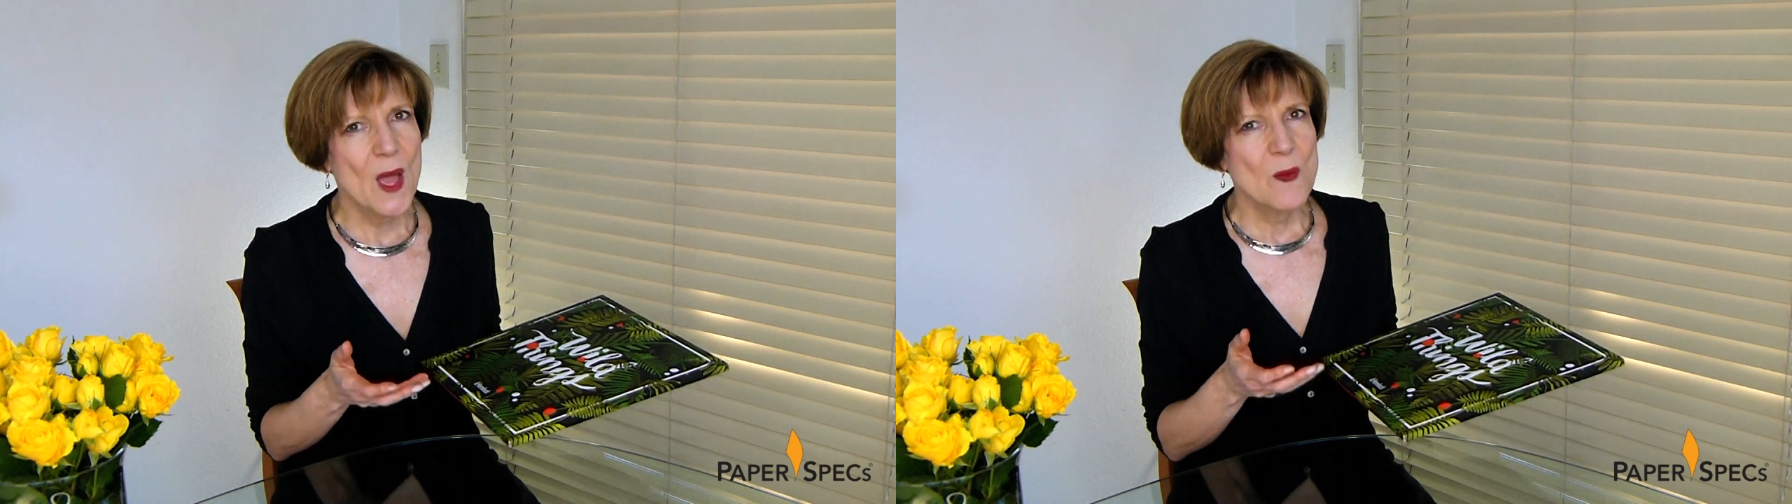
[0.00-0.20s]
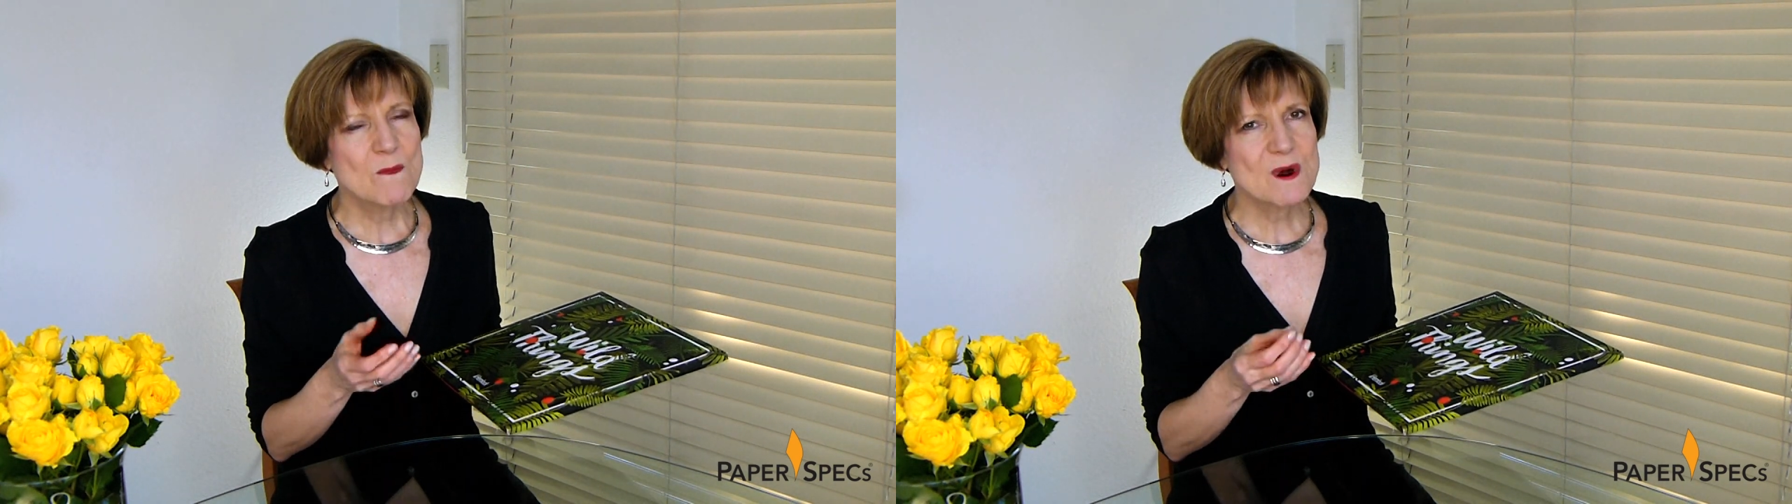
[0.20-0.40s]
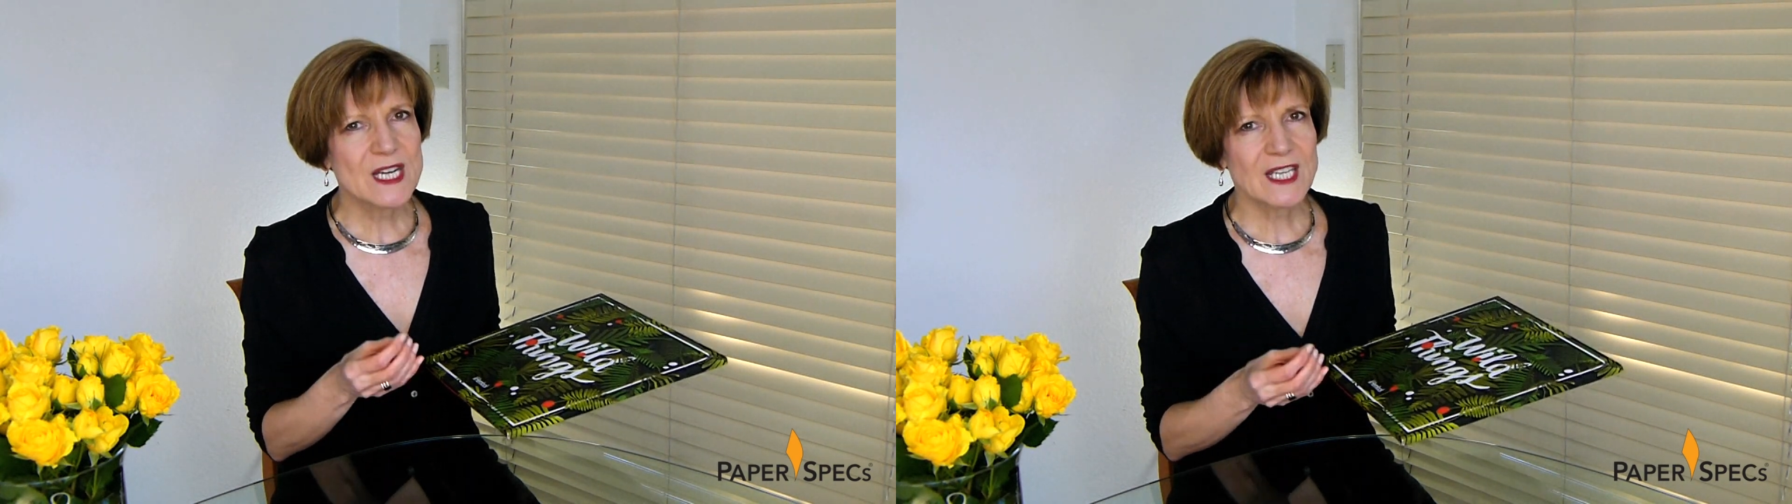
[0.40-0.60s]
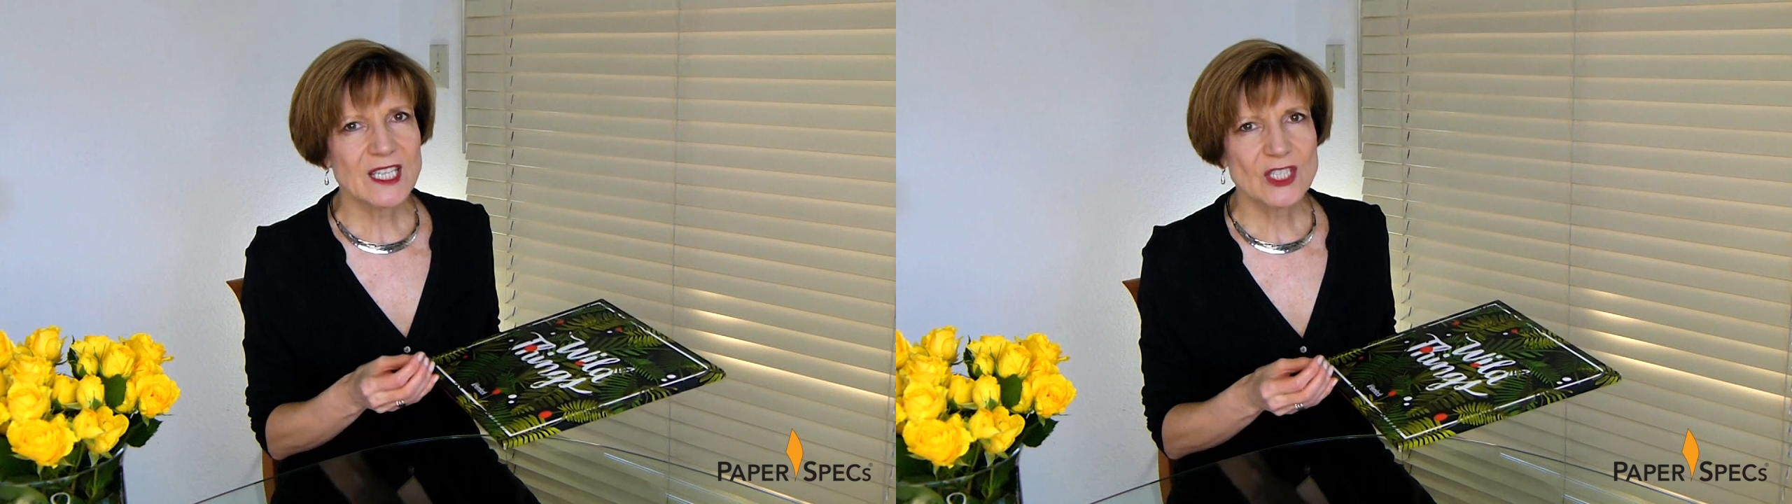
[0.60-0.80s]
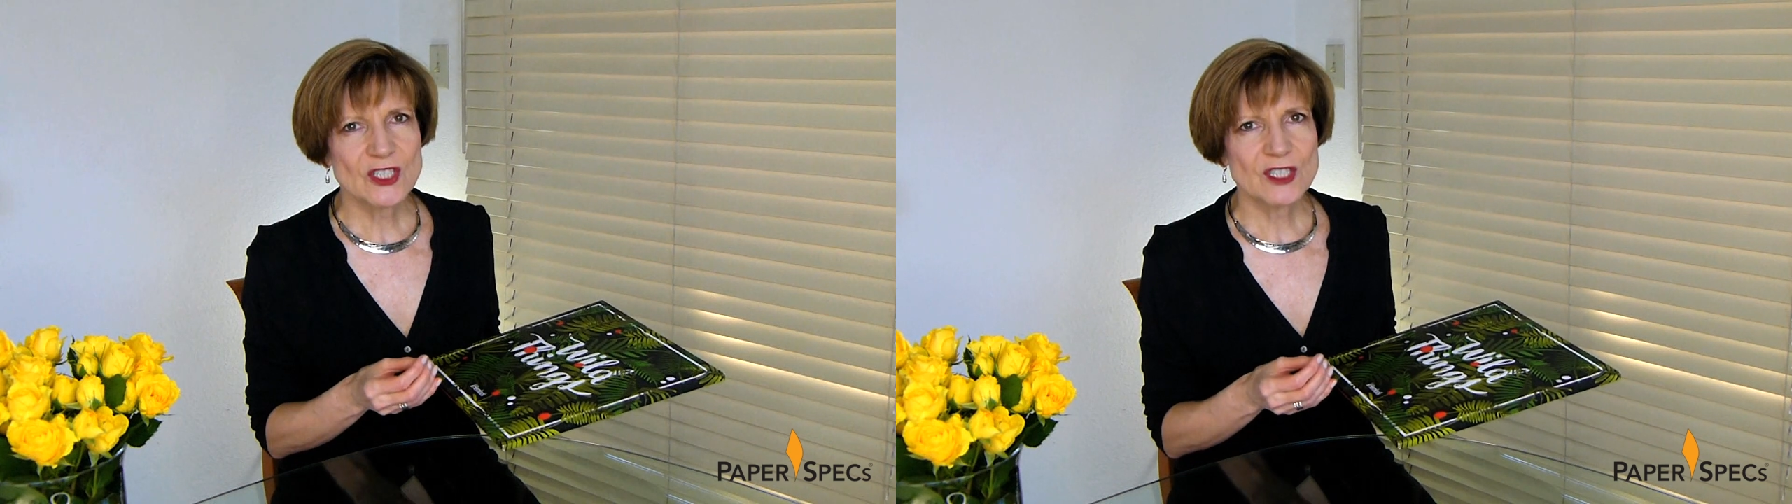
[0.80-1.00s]
but
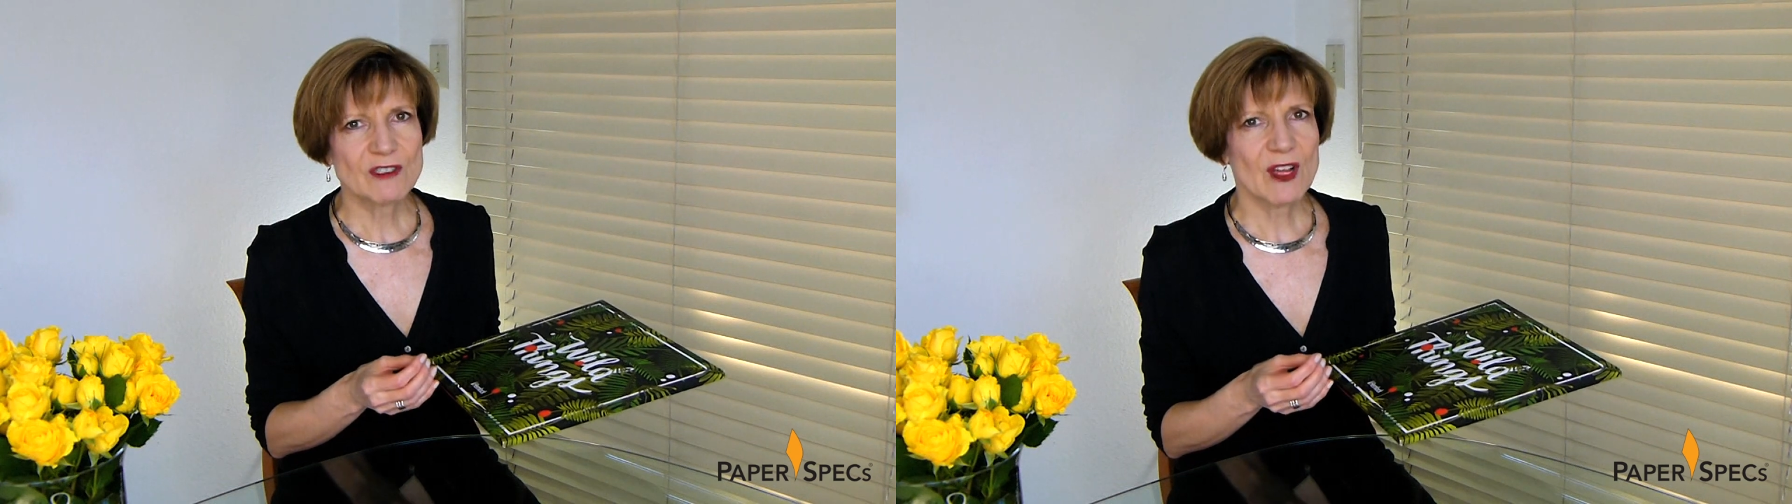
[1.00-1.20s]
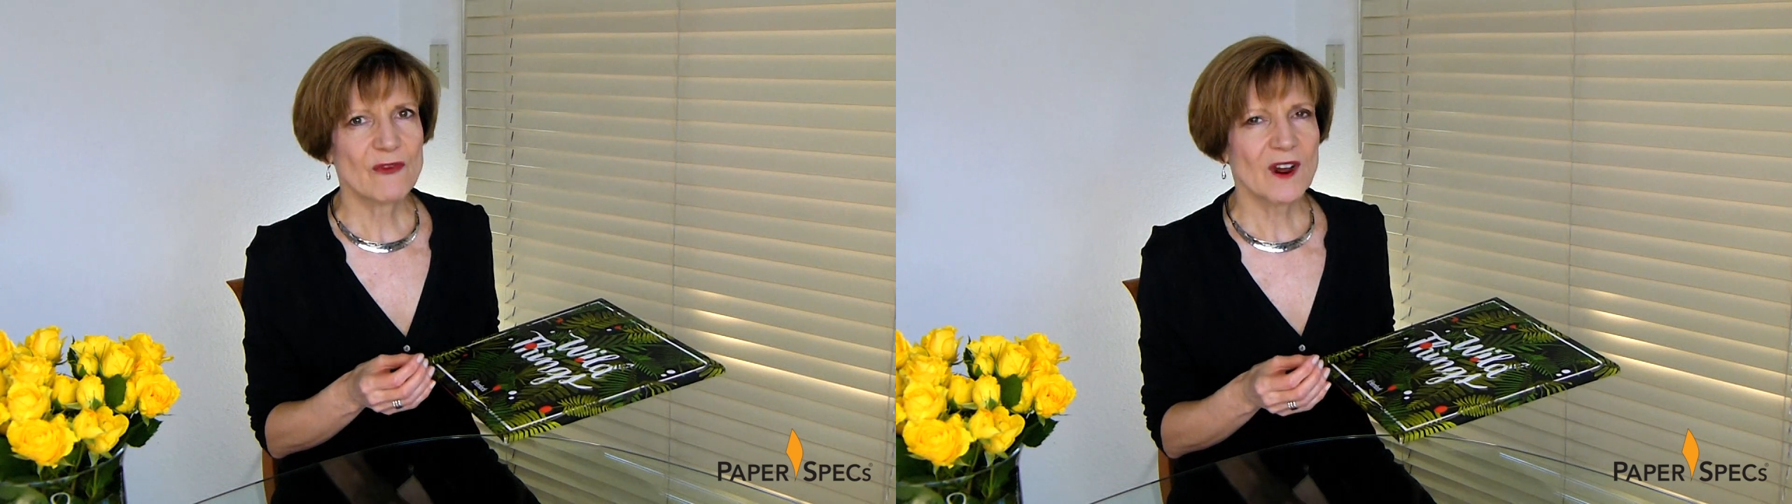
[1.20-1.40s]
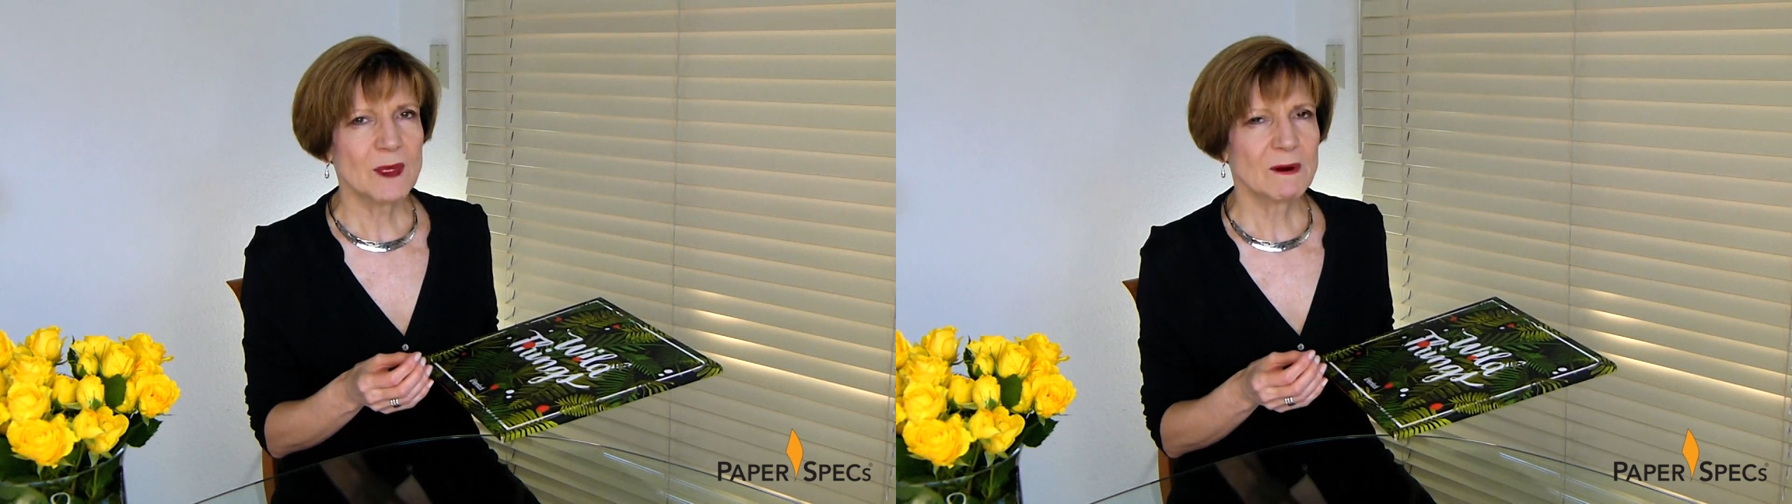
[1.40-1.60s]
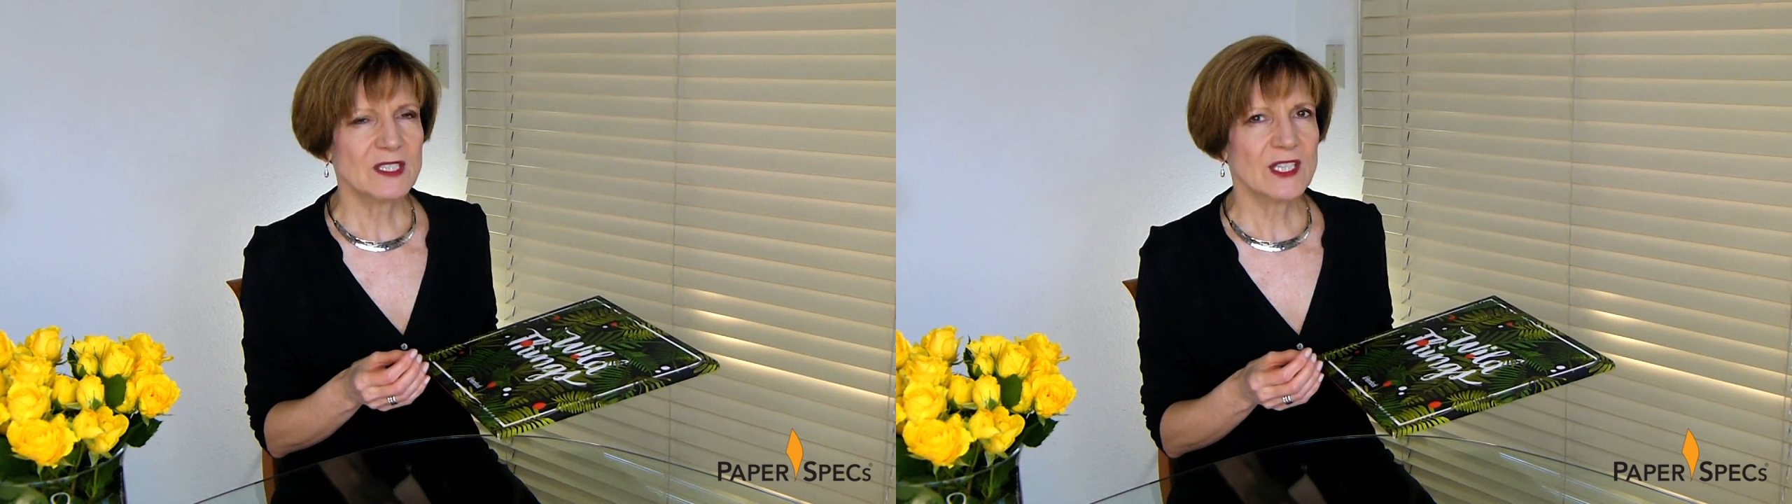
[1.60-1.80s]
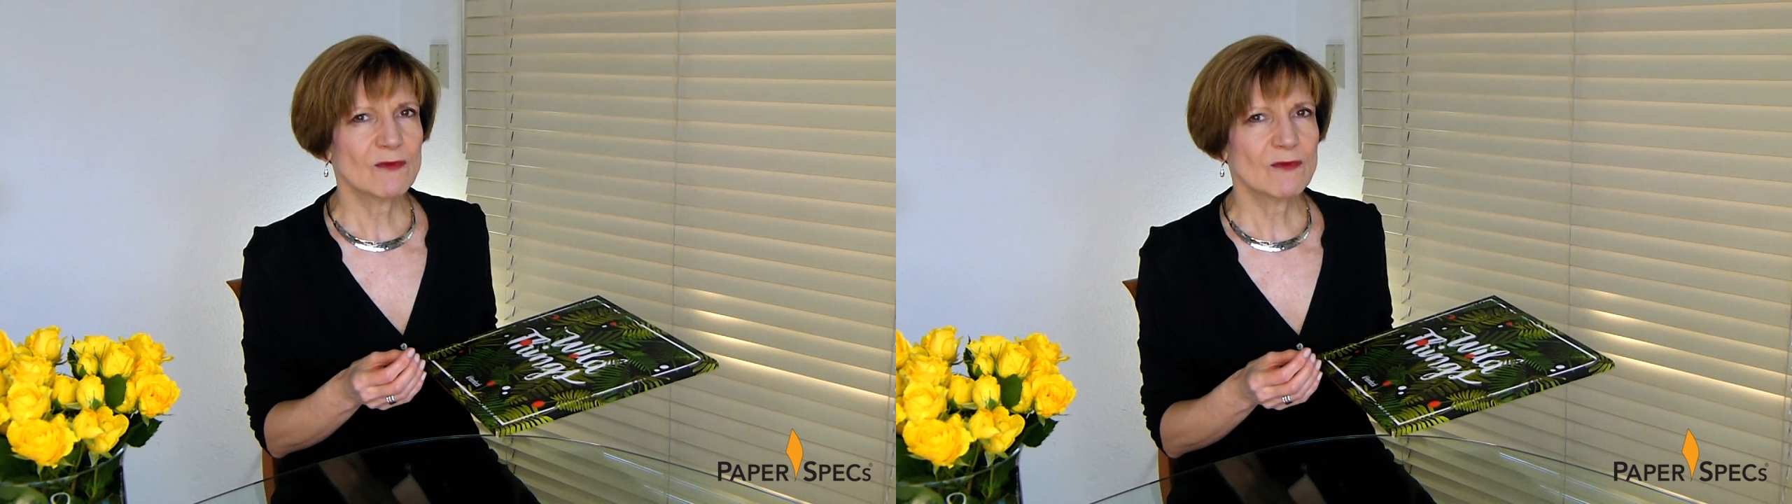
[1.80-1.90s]
each year I find myself